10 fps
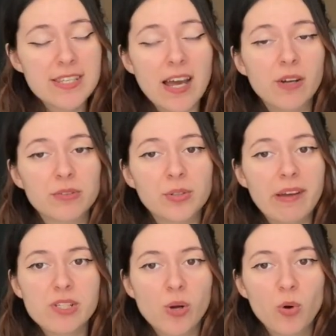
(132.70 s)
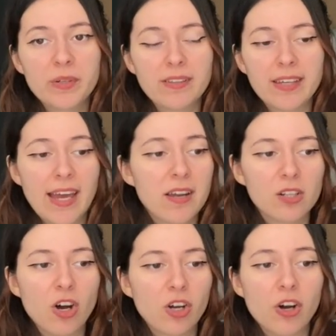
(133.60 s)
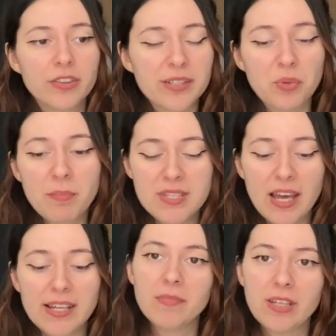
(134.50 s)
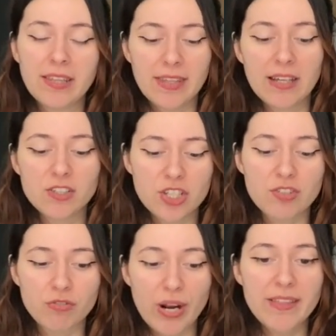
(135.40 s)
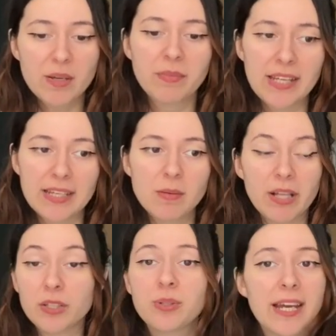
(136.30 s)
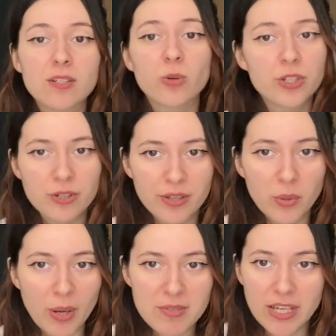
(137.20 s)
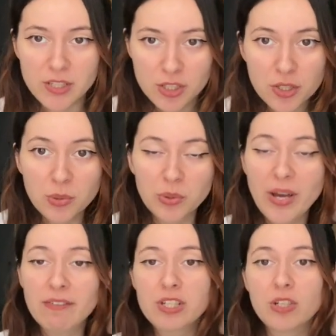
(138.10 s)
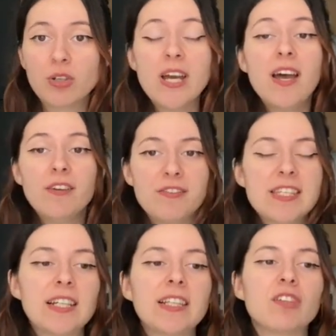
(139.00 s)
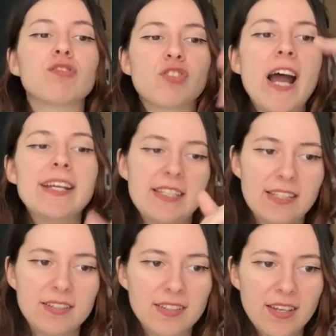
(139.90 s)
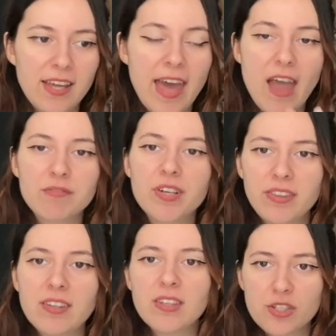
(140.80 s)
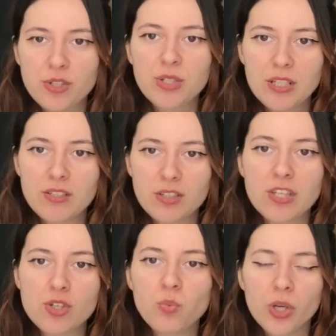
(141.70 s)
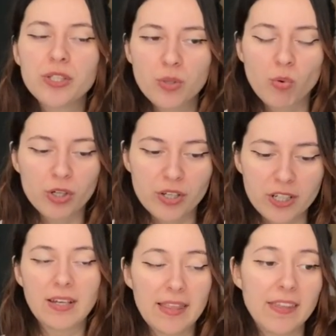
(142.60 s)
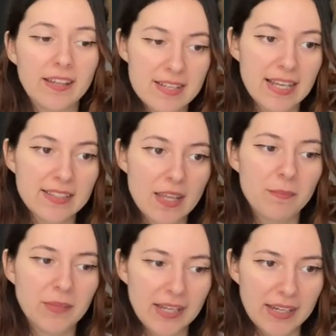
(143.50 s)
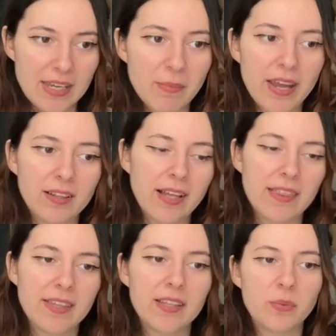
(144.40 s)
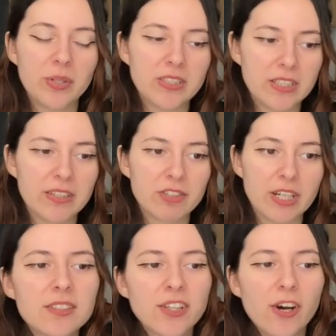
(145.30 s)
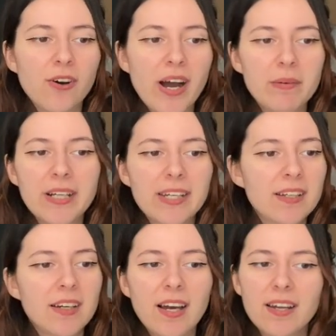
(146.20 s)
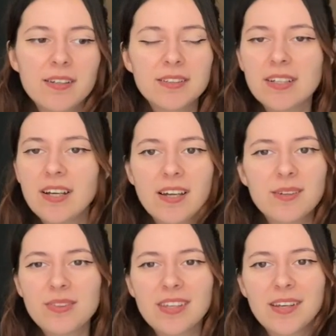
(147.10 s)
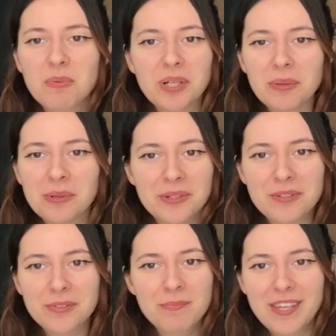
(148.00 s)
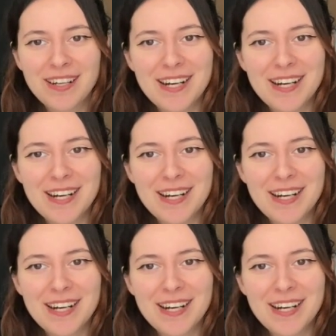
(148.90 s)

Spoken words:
out you have to open the catalog on their website and then just write them an email. You can't order on the website too. You have to physically write everything that you need, that you want to order, and then send them an email and then they will deliver it. So I'm like, I don't think I want to order from there